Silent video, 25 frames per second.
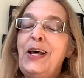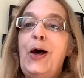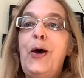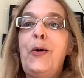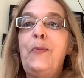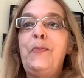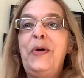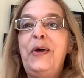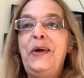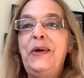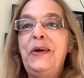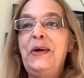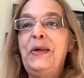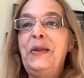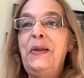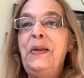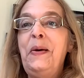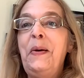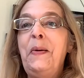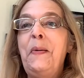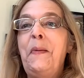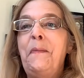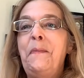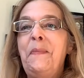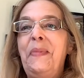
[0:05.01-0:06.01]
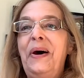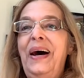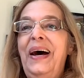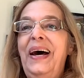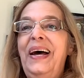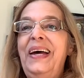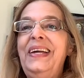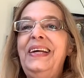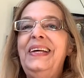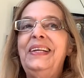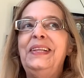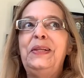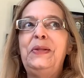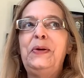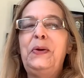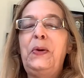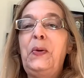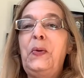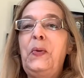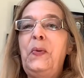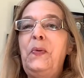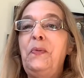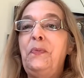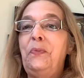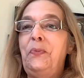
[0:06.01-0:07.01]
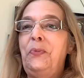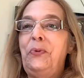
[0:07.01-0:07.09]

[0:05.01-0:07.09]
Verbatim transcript: I'm in my little